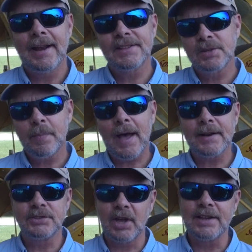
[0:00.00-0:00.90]
it's about
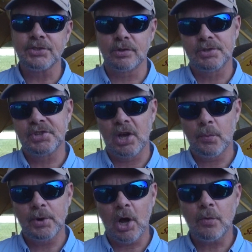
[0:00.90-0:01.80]
a dozen or
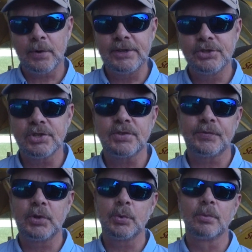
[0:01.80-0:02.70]
so, and I'll read just a
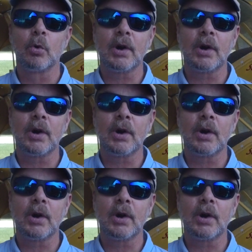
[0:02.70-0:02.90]
few of the more